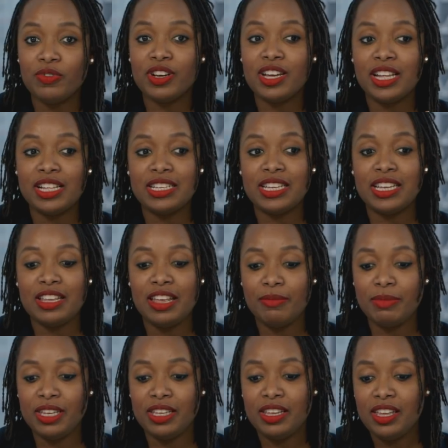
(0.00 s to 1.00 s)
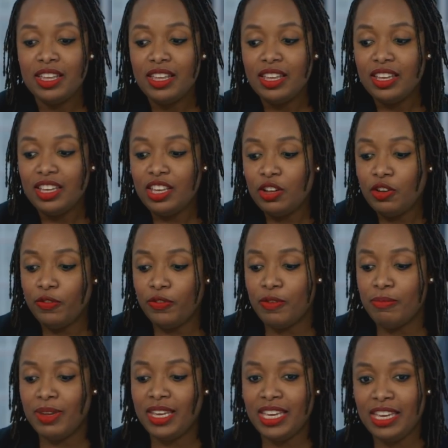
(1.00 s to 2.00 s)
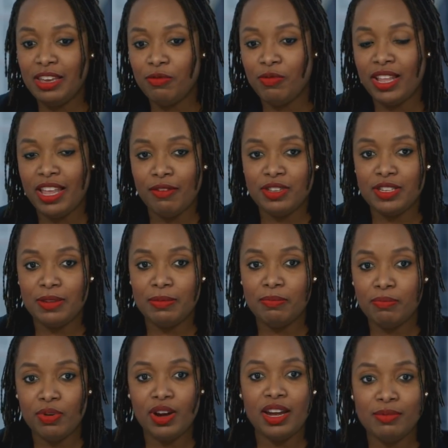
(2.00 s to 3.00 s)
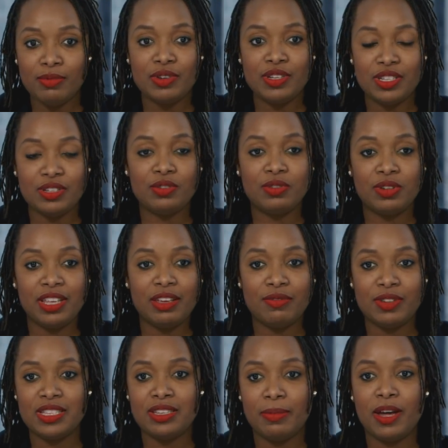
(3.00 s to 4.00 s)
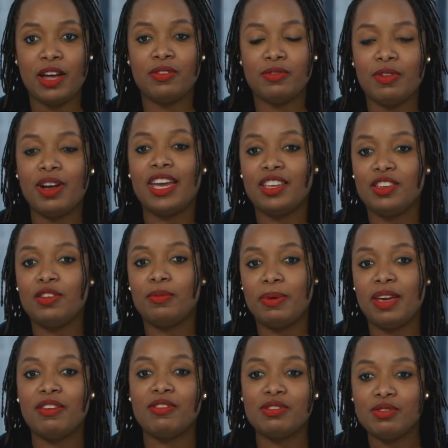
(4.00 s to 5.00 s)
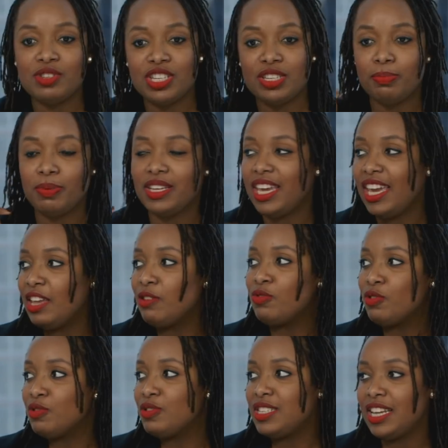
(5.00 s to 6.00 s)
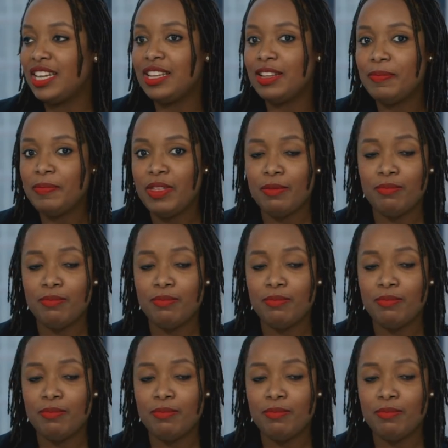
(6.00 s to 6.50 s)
over-colored it. I mean, you know, for me, when I was in primary school, it was about, right, your parents would just put cane rows in,